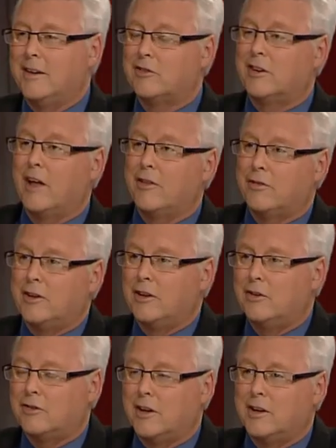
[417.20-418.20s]
That's another thing
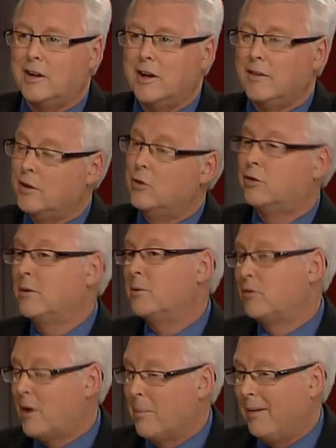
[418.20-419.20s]
you said that you seem
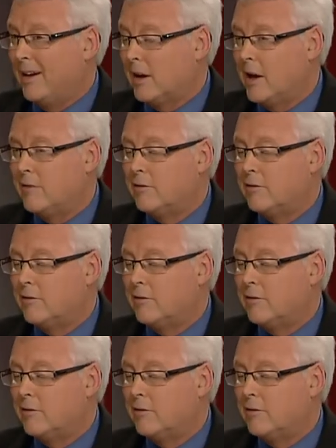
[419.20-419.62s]
to have completely